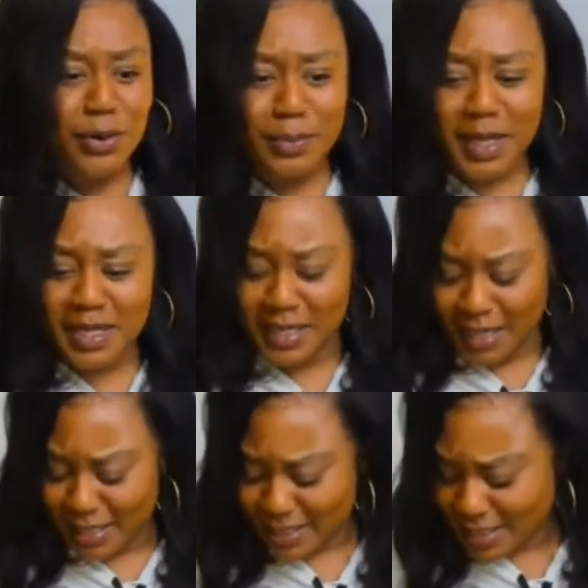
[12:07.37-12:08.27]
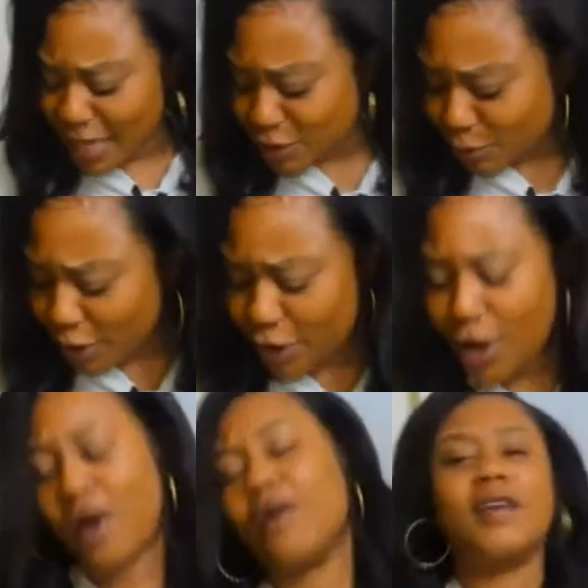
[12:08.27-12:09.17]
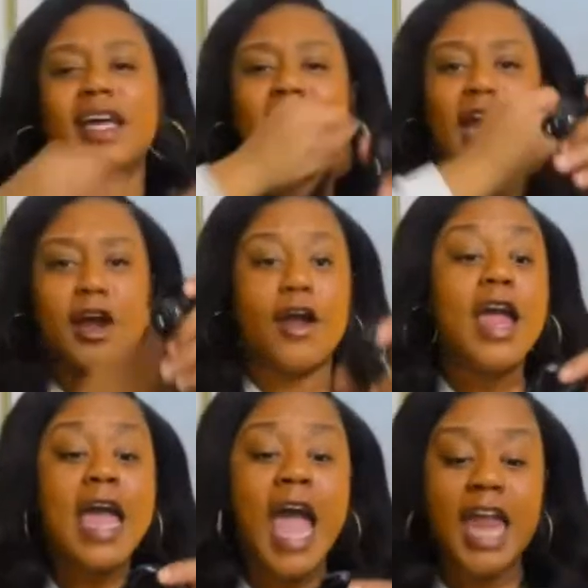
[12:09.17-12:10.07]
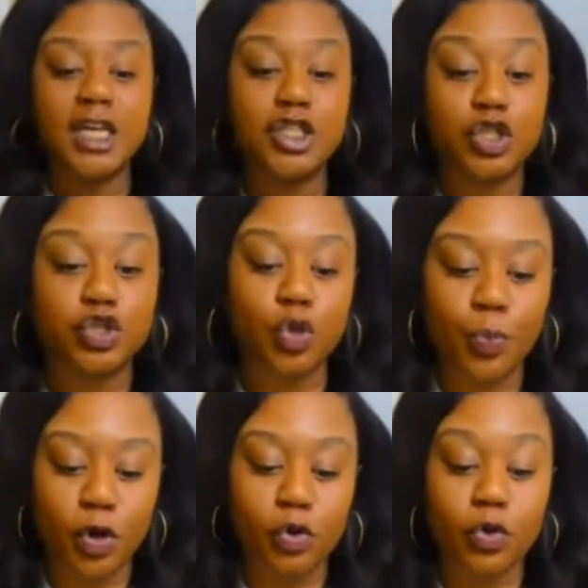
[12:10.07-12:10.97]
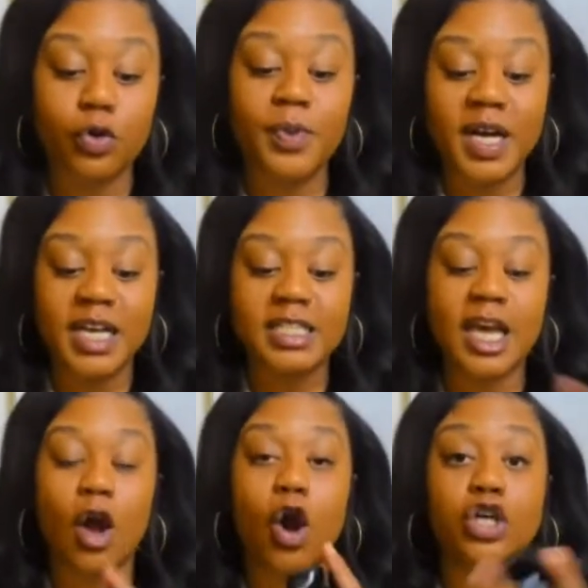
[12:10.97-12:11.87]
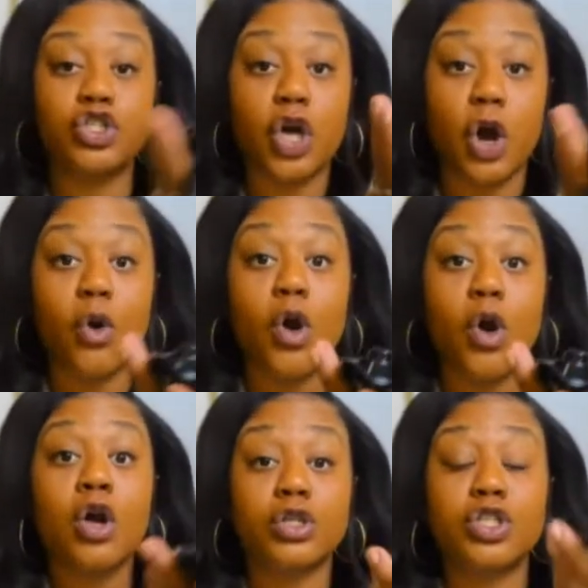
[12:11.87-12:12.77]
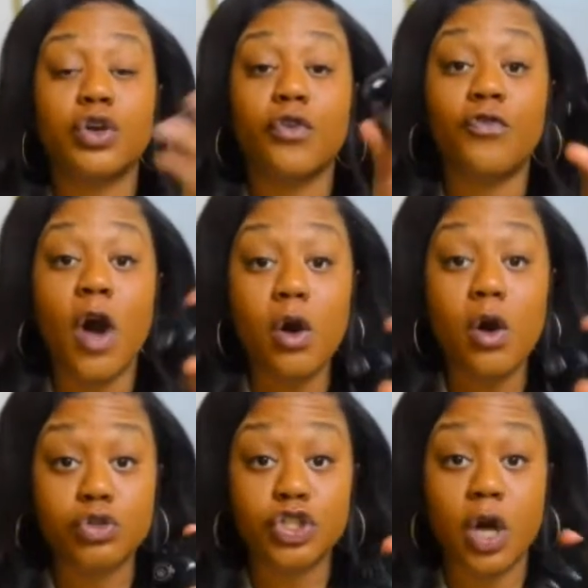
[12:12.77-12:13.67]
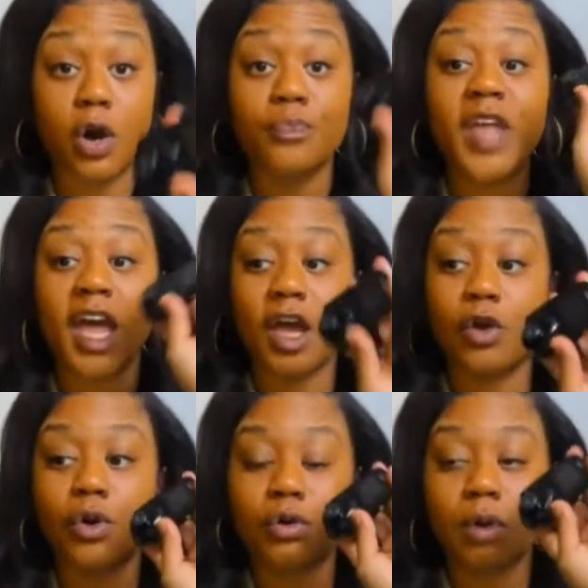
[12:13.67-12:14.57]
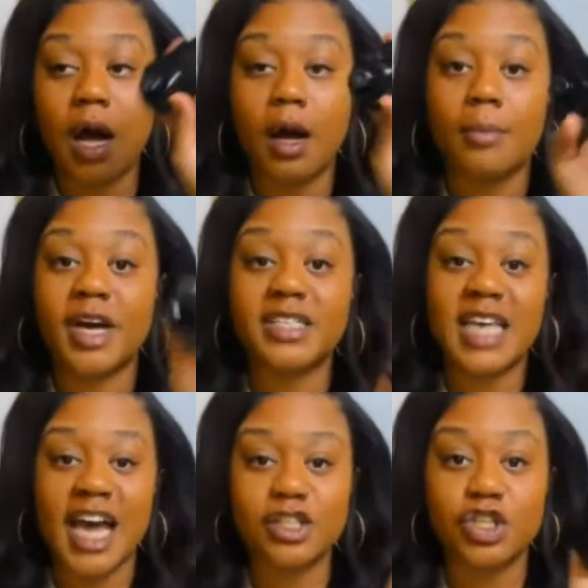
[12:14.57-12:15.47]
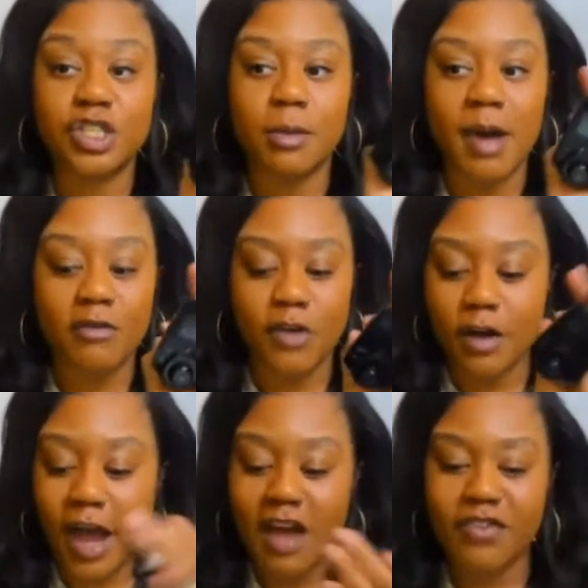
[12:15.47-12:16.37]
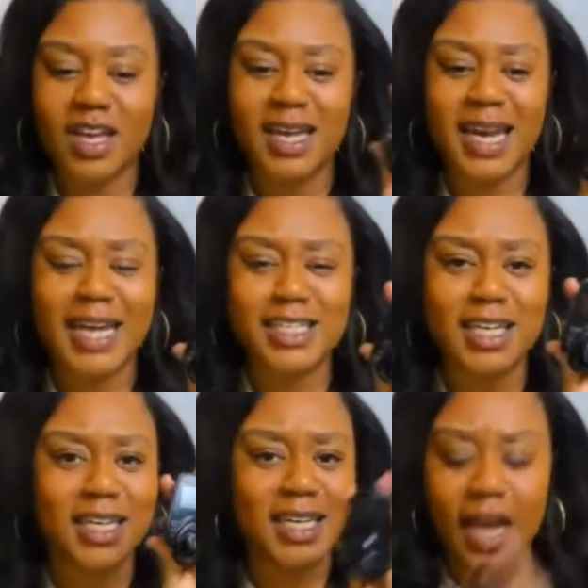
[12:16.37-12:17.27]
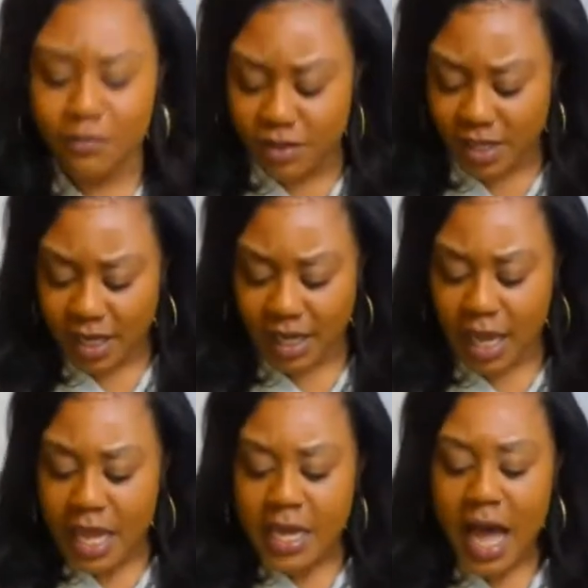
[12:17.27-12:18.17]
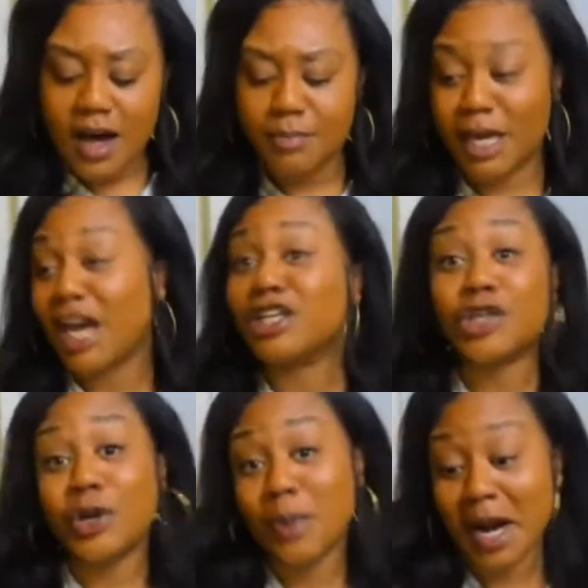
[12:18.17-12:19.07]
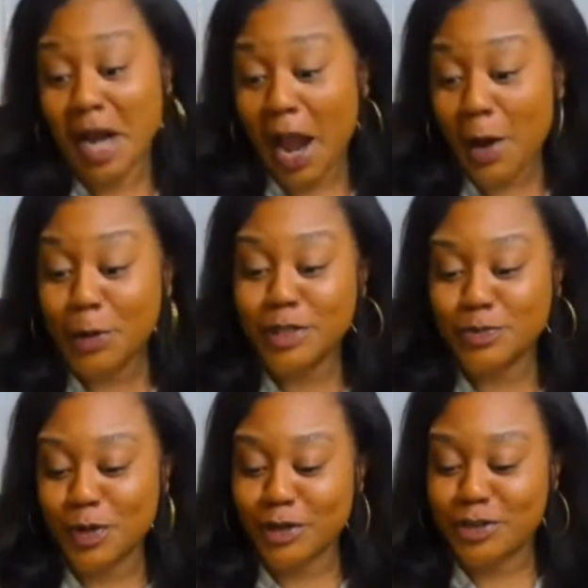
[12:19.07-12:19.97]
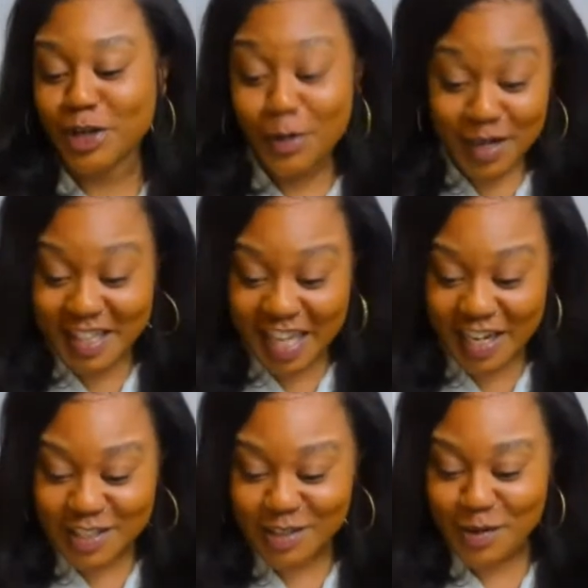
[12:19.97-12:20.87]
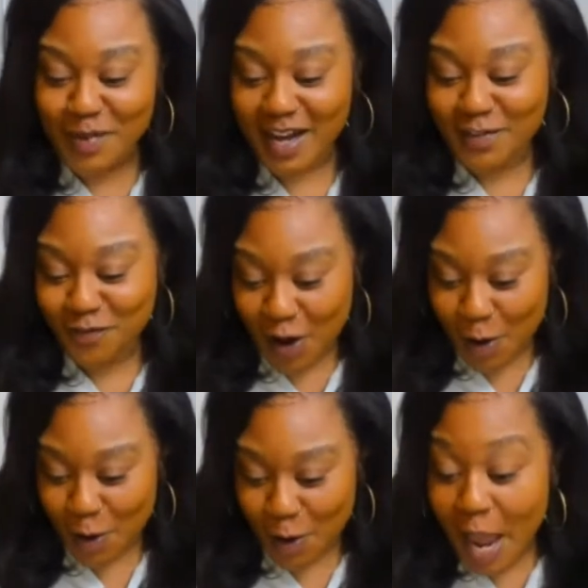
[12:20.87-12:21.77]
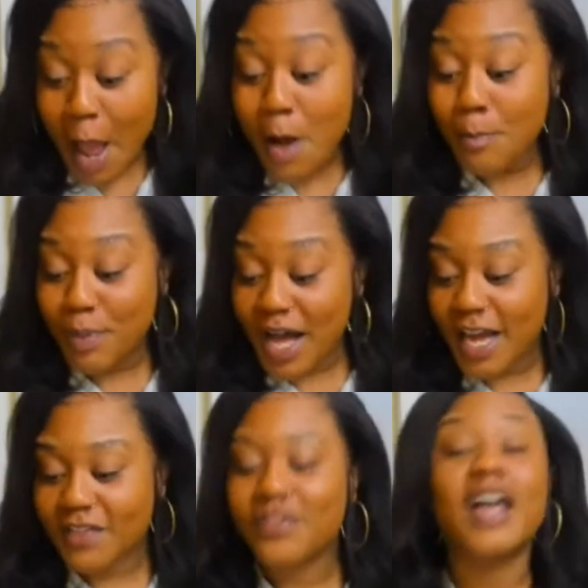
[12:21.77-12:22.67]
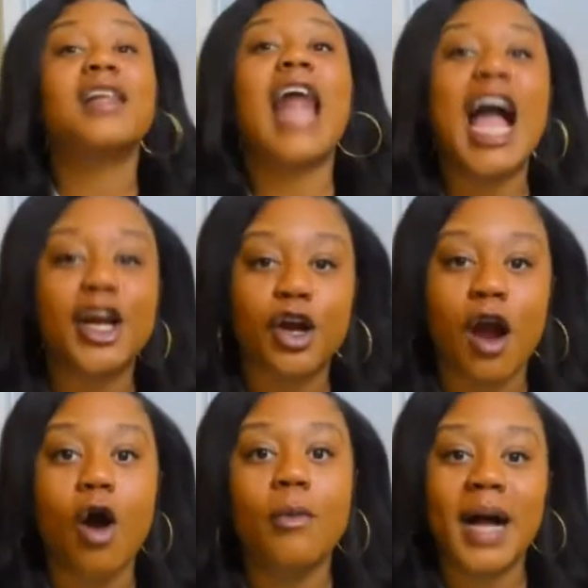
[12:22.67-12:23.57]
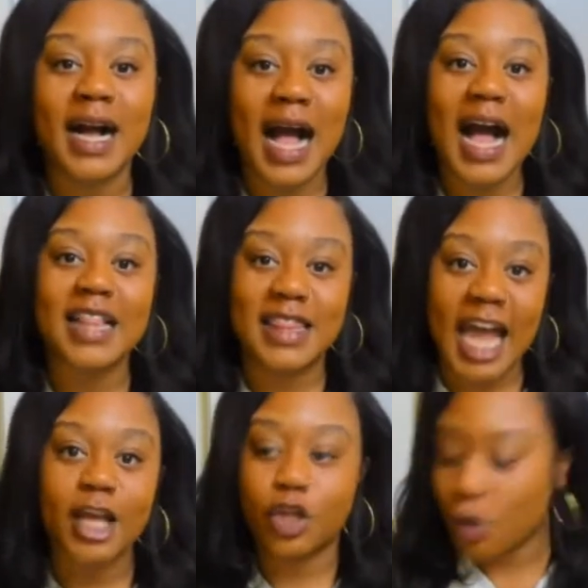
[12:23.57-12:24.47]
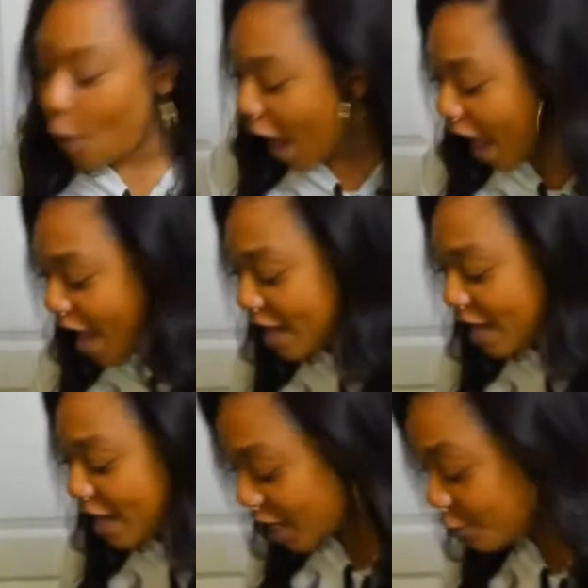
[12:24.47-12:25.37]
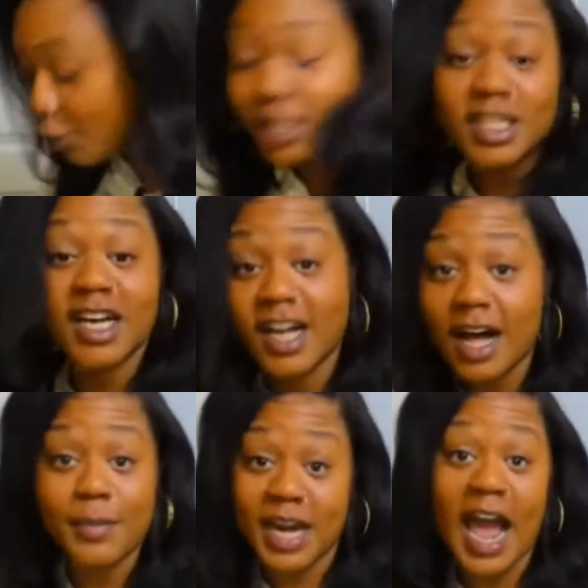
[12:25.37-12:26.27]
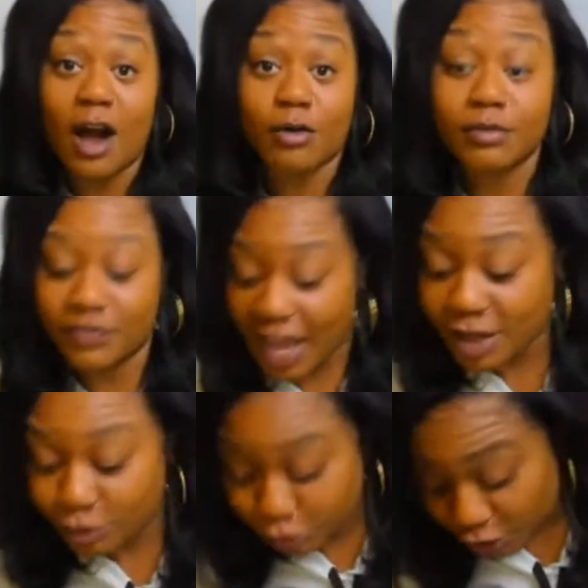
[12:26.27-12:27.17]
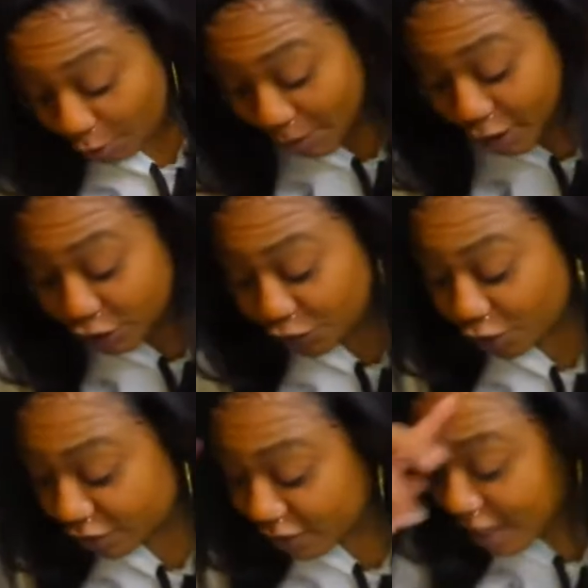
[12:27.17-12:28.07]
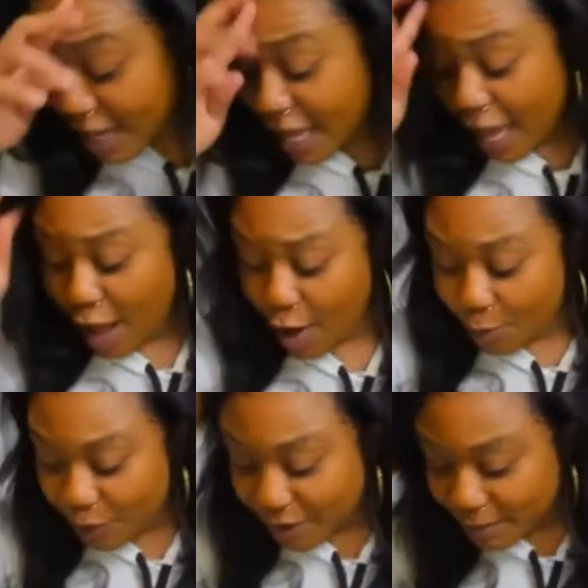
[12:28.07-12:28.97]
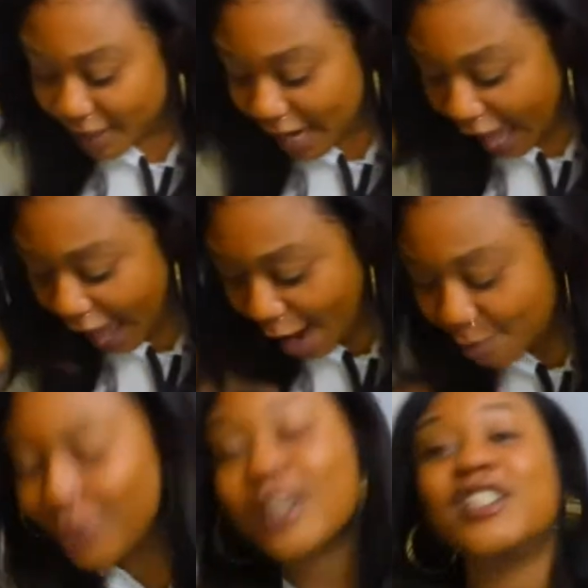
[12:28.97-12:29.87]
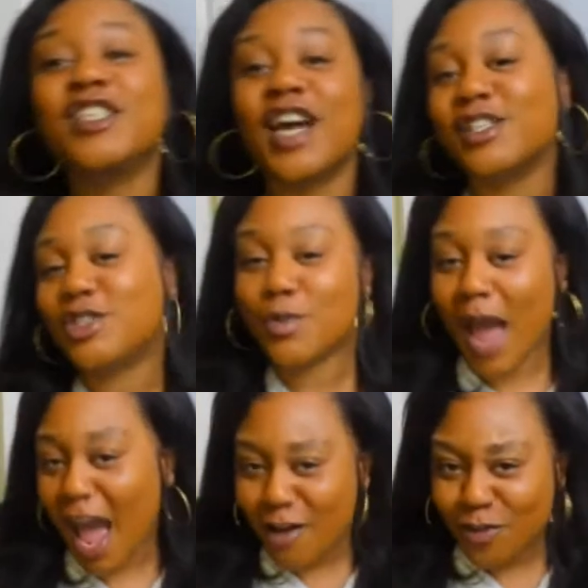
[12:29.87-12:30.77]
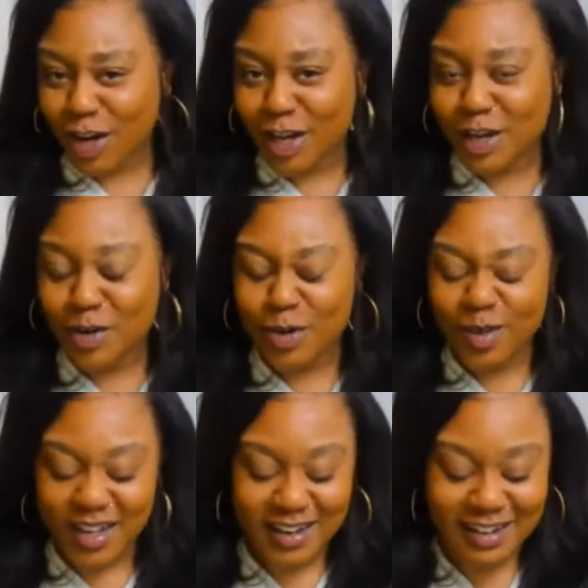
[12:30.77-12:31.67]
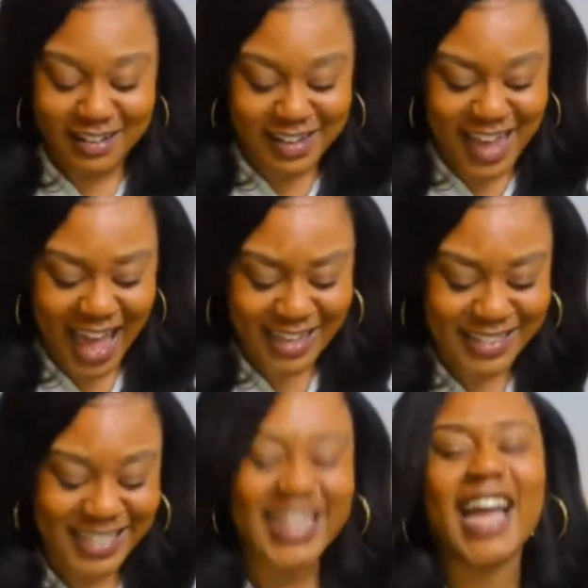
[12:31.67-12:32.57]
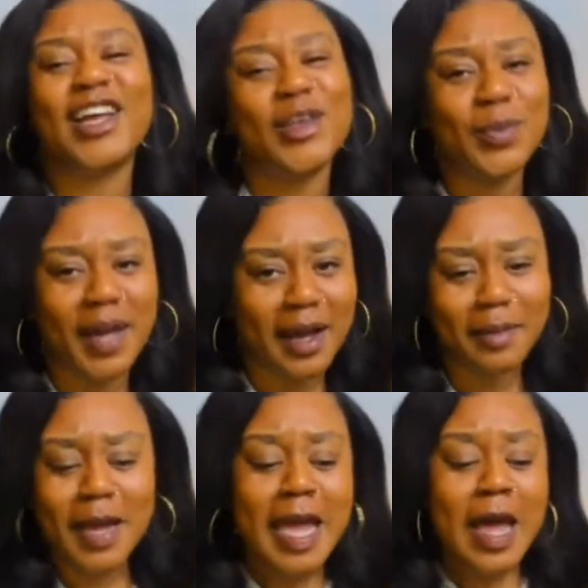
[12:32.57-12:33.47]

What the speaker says: Oh my goodness. That's where it goes, in there. And this is super cool because it also goes to your phone. So it'll attach to my phone. I have it connected and everything. Can't show you right now because we're doing things through my phone, but the lighter, oh my God, thank you. It wasn't coming out. Thank you so much for helping me. I appreciate you, African Queen. Yes, thank you, babe.